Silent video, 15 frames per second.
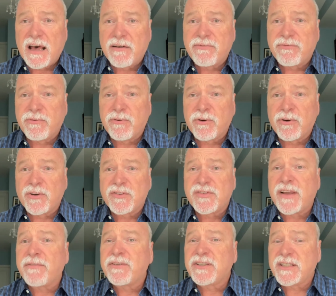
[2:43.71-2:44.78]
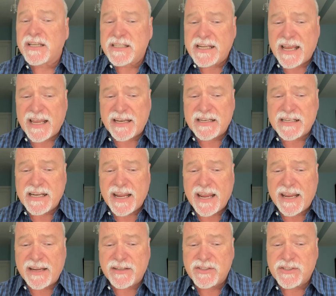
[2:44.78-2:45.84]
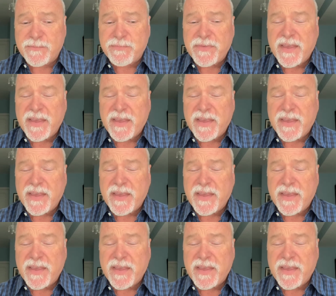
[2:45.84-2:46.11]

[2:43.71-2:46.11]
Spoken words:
for 7 to 10 days.